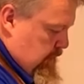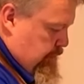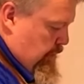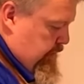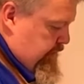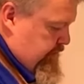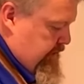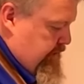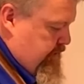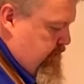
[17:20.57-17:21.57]
I probably didn't
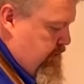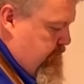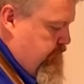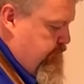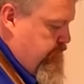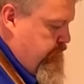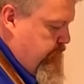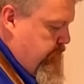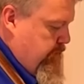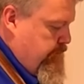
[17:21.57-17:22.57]
let the
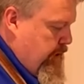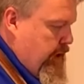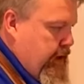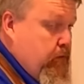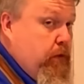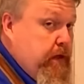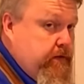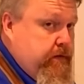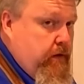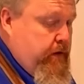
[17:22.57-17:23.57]
pie
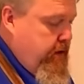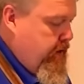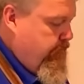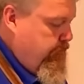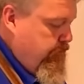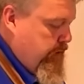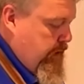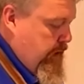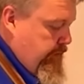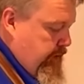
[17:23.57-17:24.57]
rest long enough.
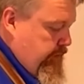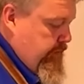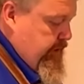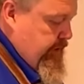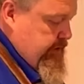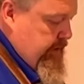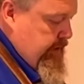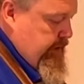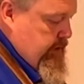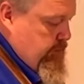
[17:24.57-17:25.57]
And the other thing is I
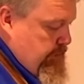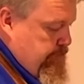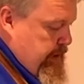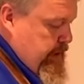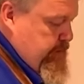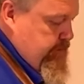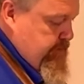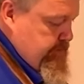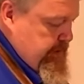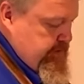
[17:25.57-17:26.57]
hit it with pan
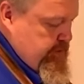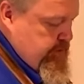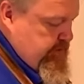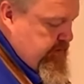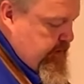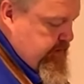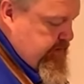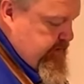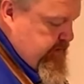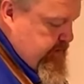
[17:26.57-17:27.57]
to make sure it's
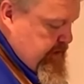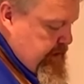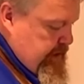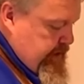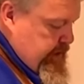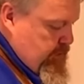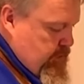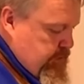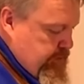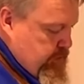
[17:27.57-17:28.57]
nonstick. And of
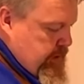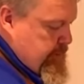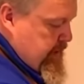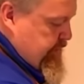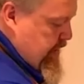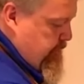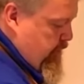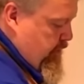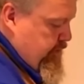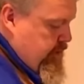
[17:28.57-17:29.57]
course, when I made that
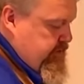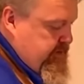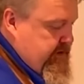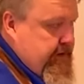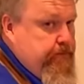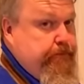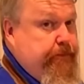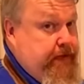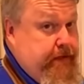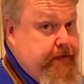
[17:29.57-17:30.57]
part nonstick,
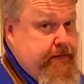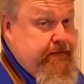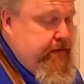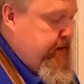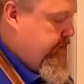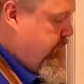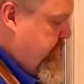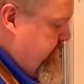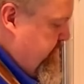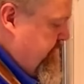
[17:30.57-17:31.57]
they didn't stick.
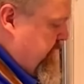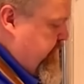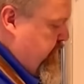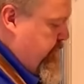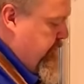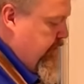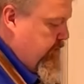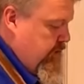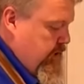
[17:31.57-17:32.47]
They just bounced right back.